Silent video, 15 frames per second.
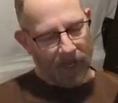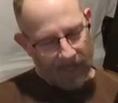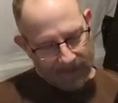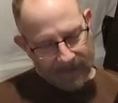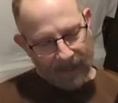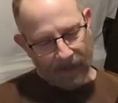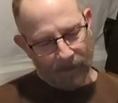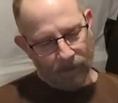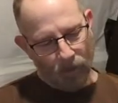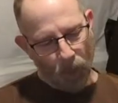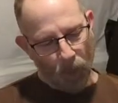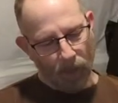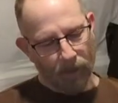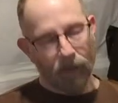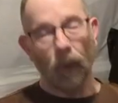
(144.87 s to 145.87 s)
But
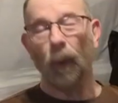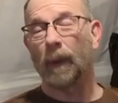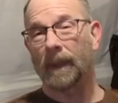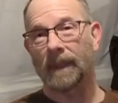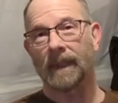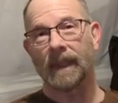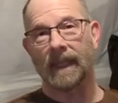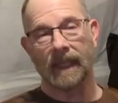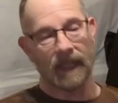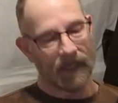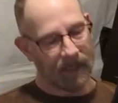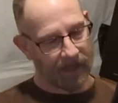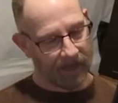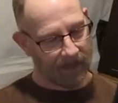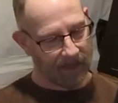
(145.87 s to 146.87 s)
more importantly
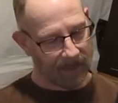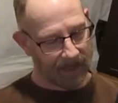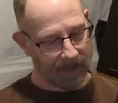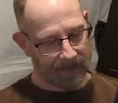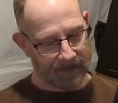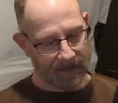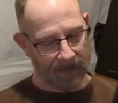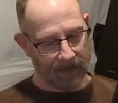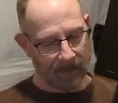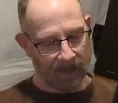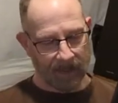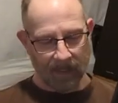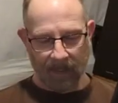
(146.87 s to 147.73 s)
is that